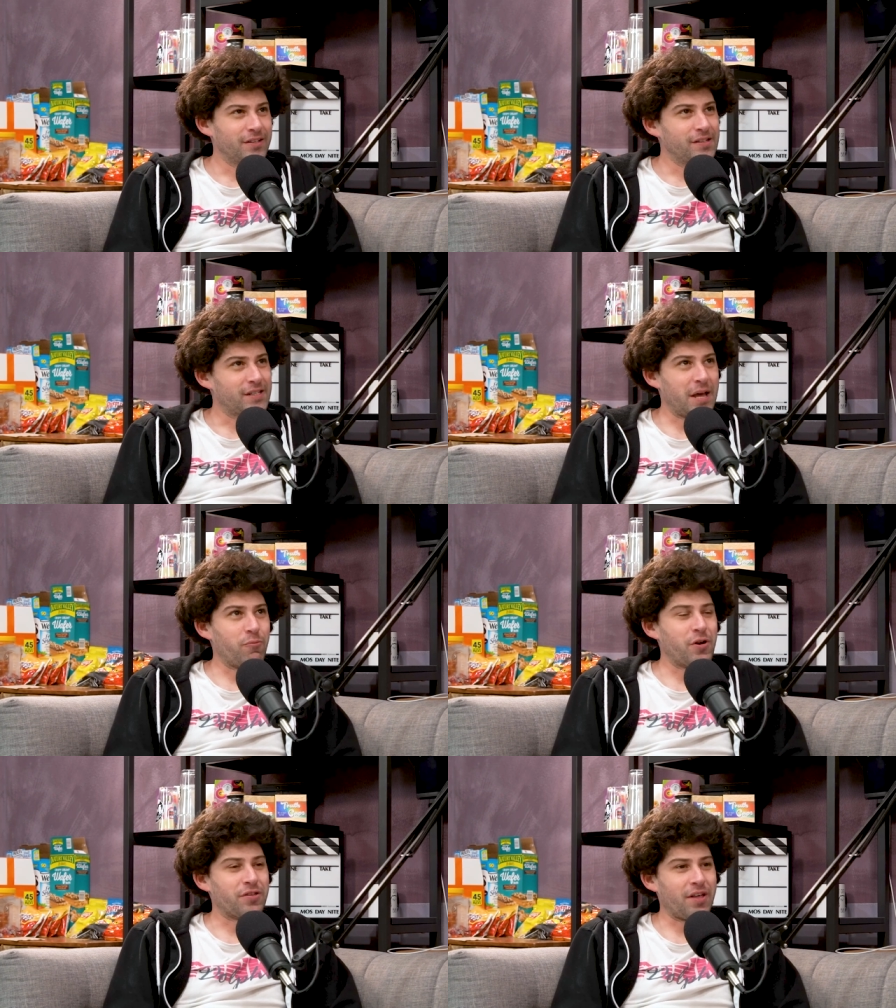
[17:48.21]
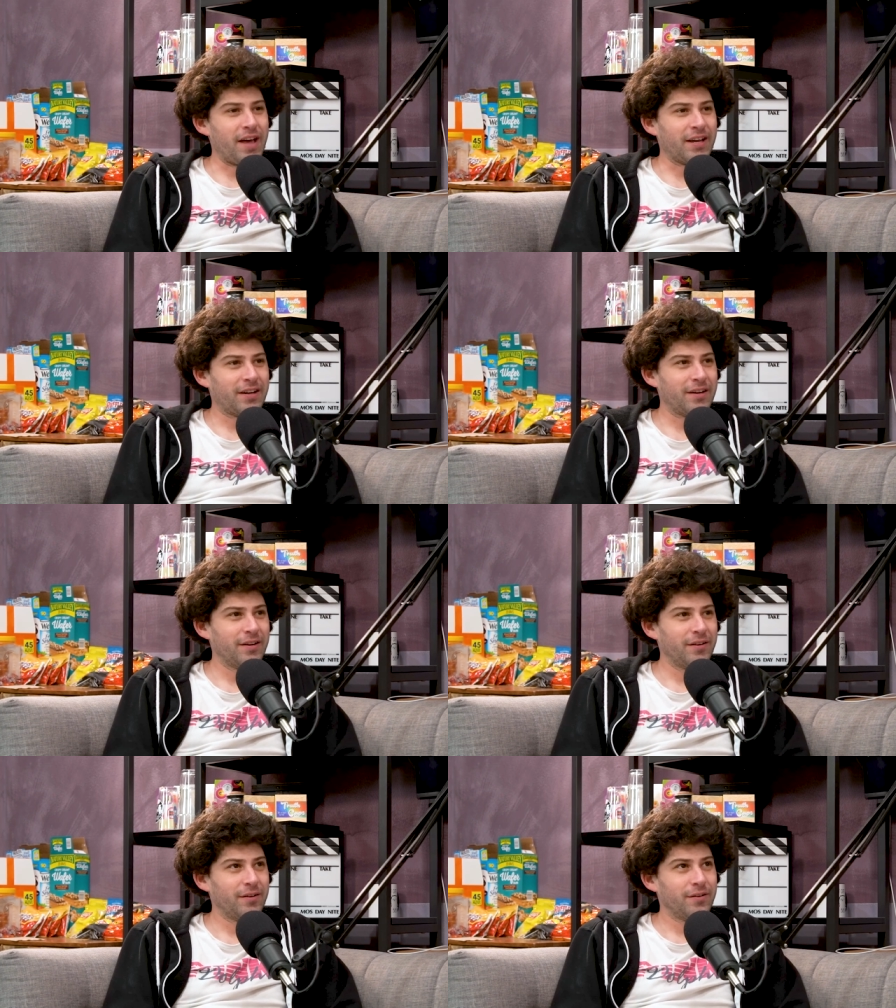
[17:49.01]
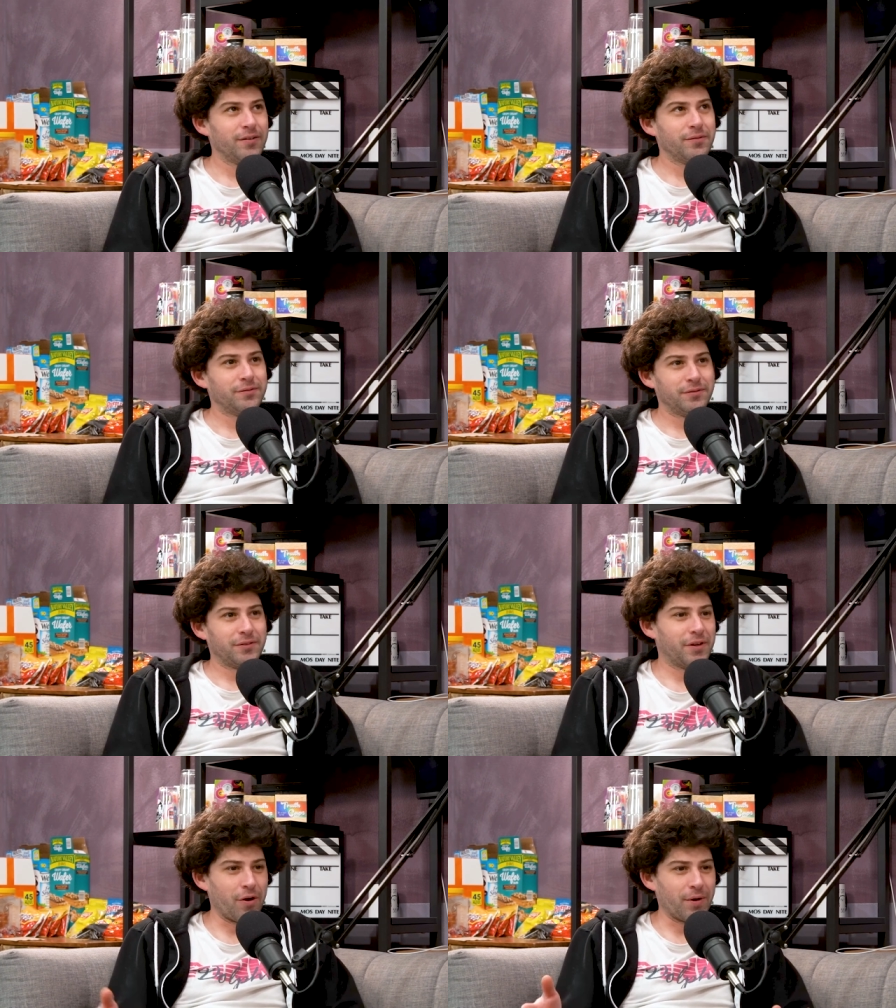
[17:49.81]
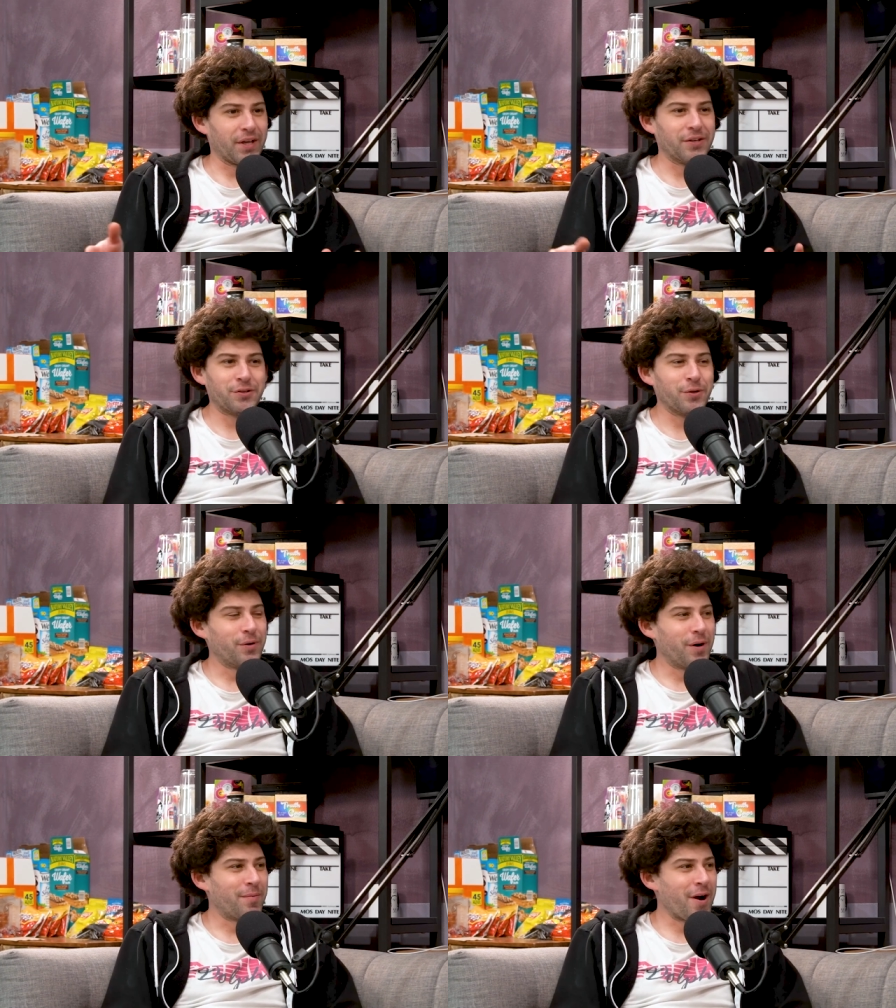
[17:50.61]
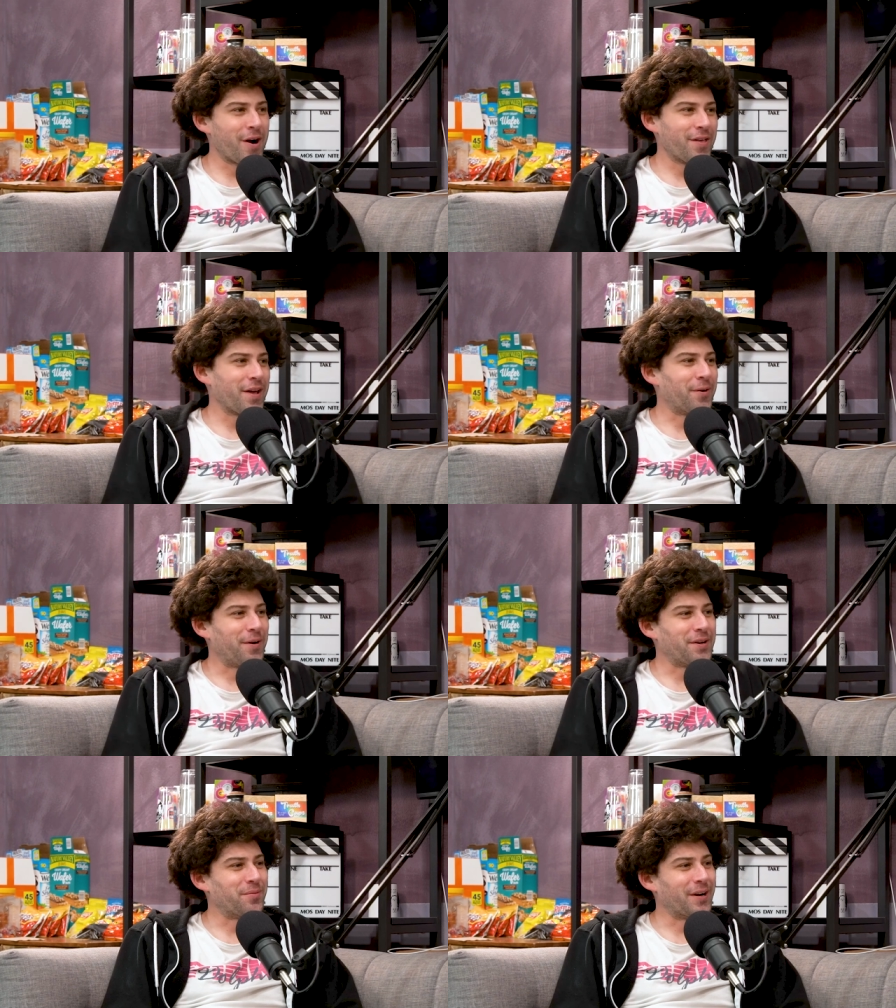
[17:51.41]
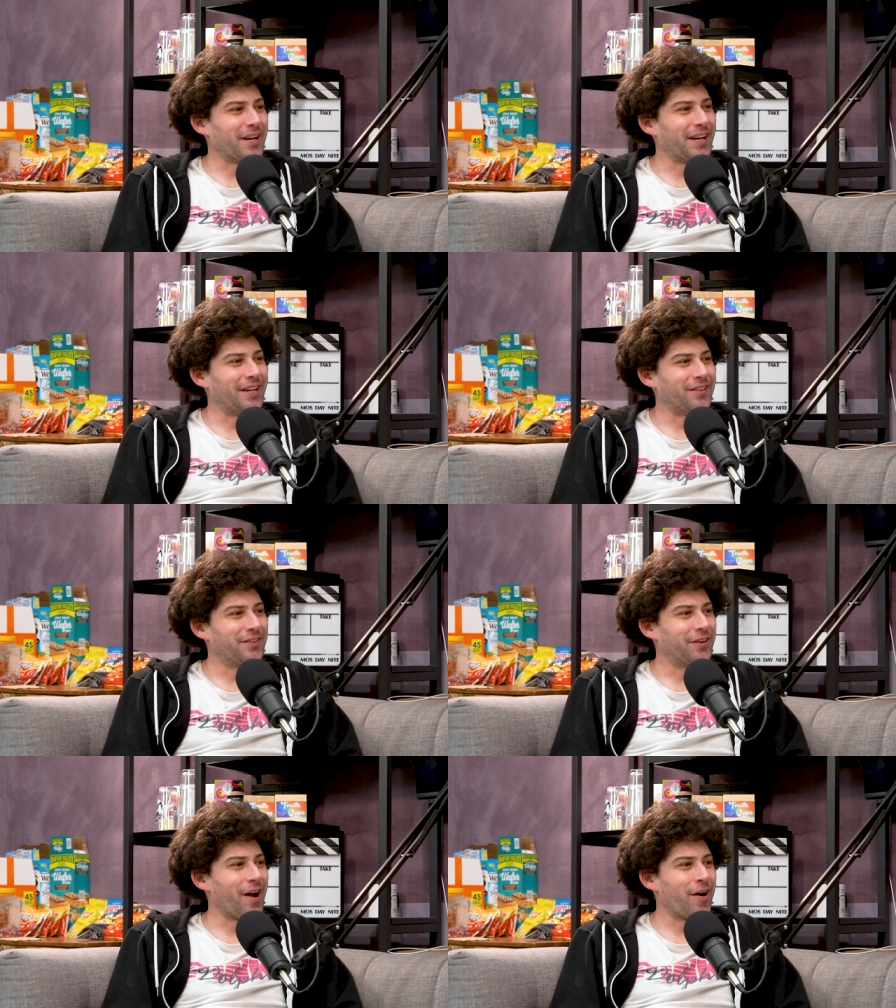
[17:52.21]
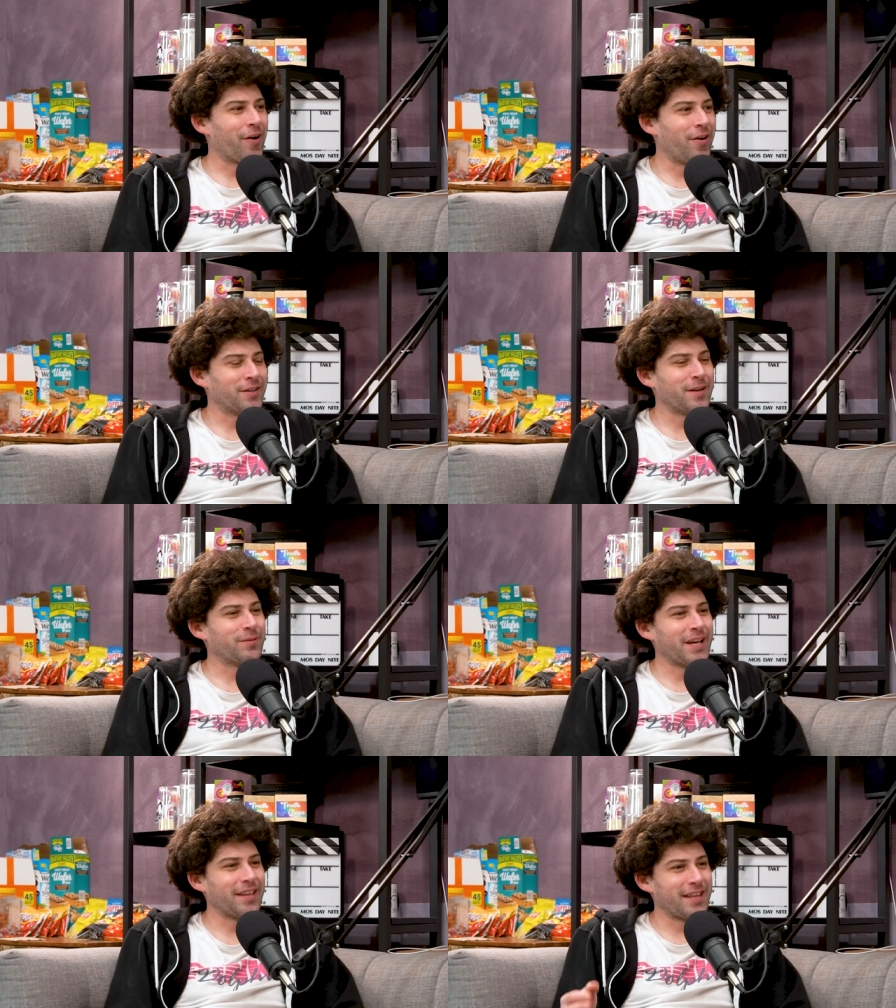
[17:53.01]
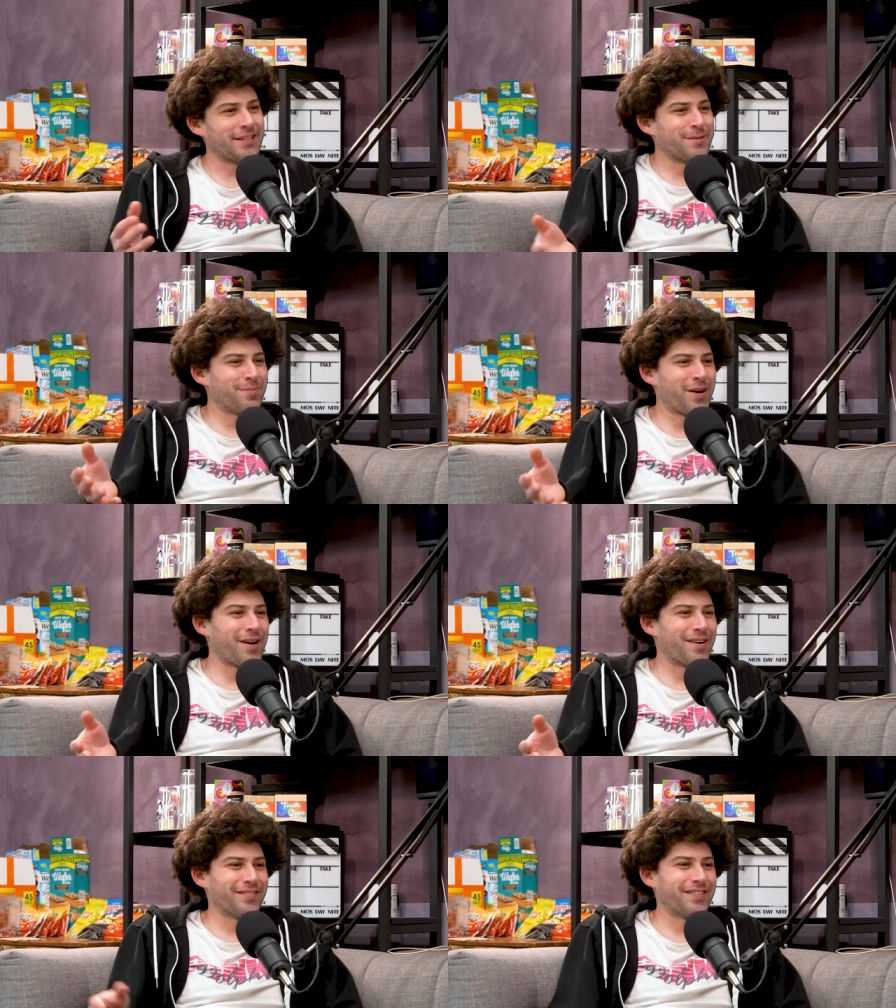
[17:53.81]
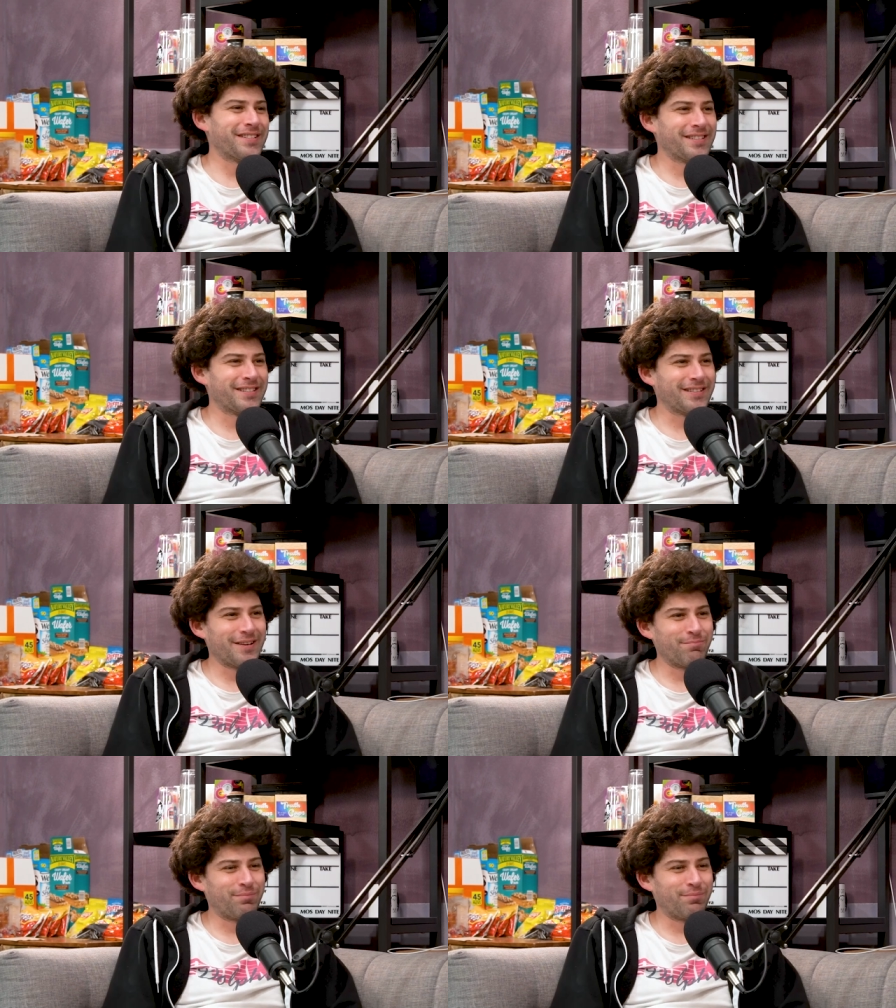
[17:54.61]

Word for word: Same with like going into a bar. They don't want you bringing in your alcohol, except like that's a bar, and this is a